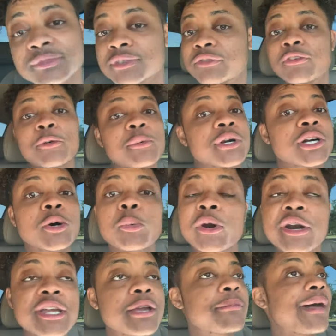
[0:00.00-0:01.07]
For real. Wear
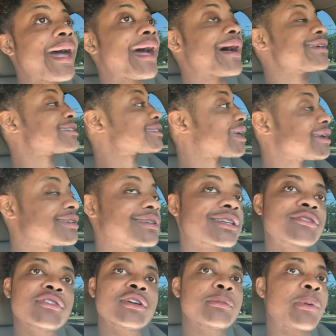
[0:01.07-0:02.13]
your mask. Stay six
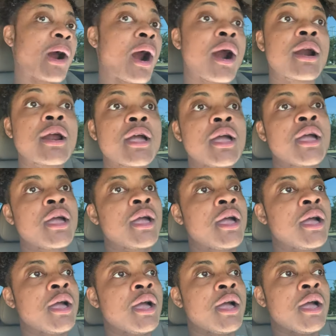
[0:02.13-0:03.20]
feet apart.
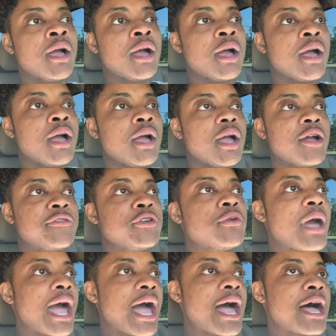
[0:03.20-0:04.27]
If you
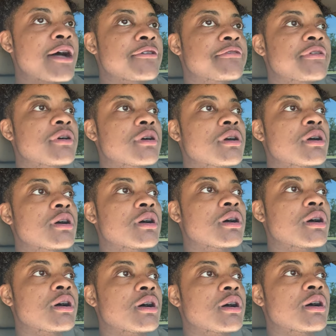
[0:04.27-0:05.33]
have
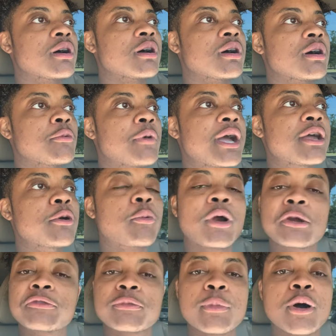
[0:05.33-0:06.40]
uh, a way to
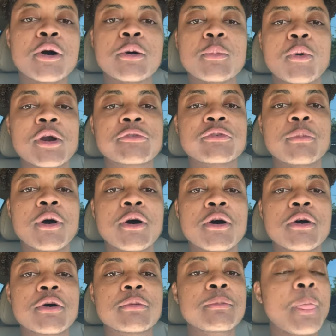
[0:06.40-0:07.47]
work from home, work from
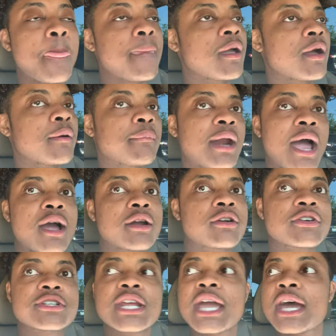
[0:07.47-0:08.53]
home. But I
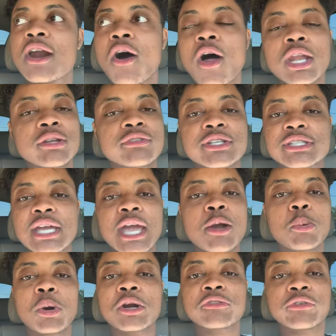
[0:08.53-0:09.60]
understand all of us can't
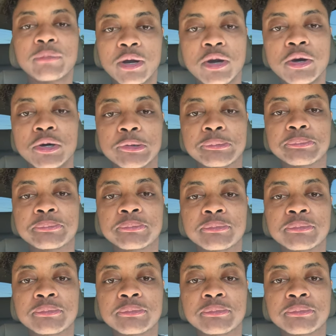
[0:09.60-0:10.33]
work from home.